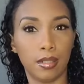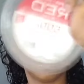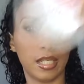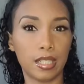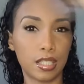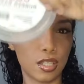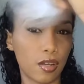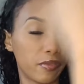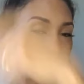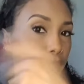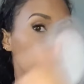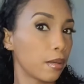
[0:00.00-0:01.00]
It
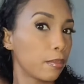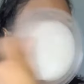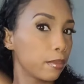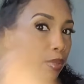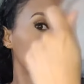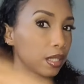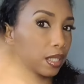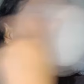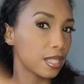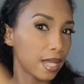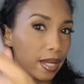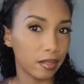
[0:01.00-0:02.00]
softened up a bit.
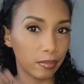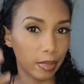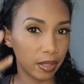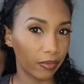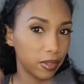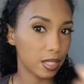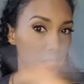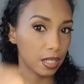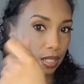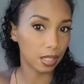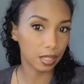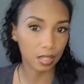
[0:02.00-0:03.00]
This side of my face is
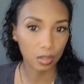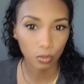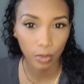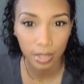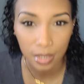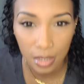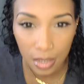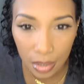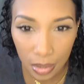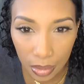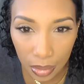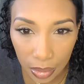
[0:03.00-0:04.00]
a little wet,
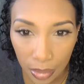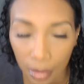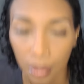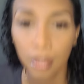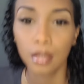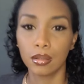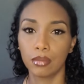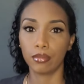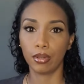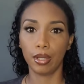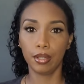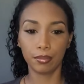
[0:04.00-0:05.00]

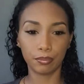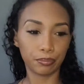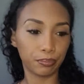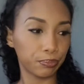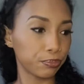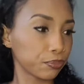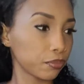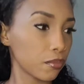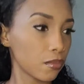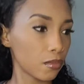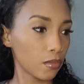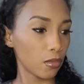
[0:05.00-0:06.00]
right?
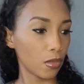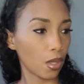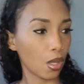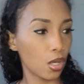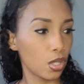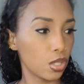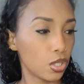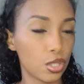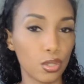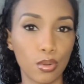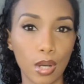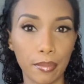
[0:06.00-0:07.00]

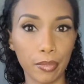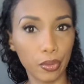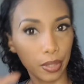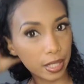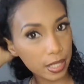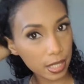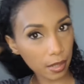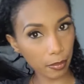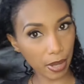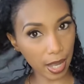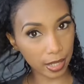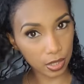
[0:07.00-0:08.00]
So I'm going to
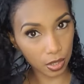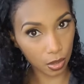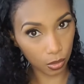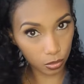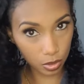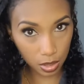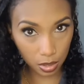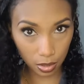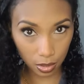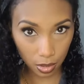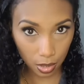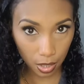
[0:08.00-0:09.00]
part out
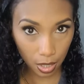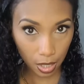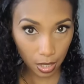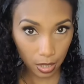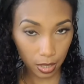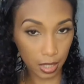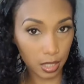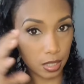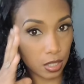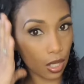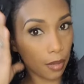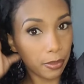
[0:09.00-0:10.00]
the
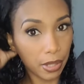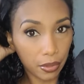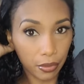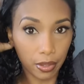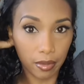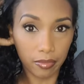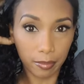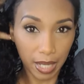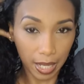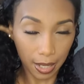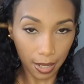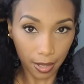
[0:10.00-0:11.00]
top area of
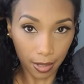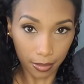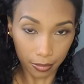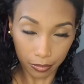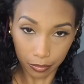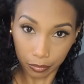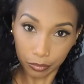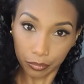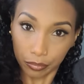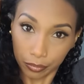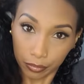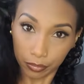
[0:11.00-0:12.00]
my hair
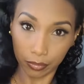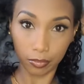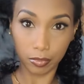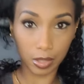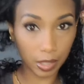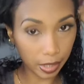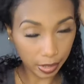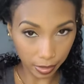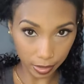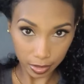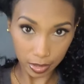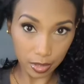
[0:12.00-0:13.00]
like
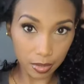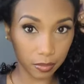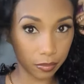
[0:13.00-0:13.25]
this.